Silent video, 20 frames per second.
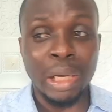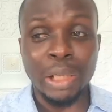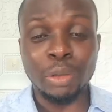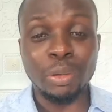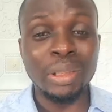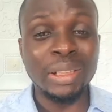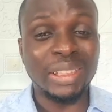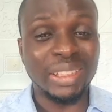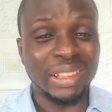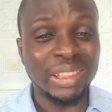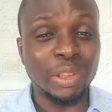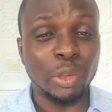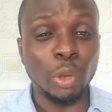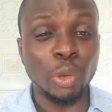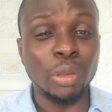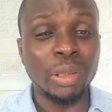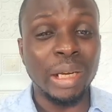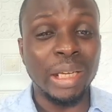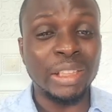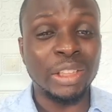can actually
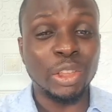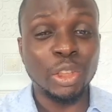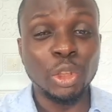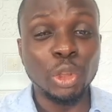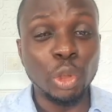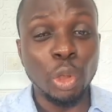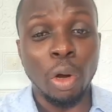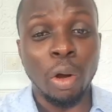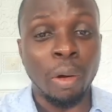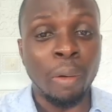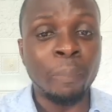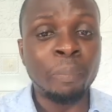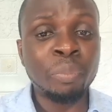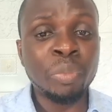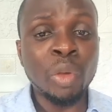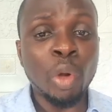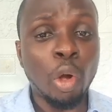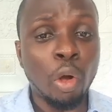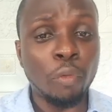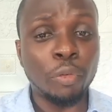synchronize your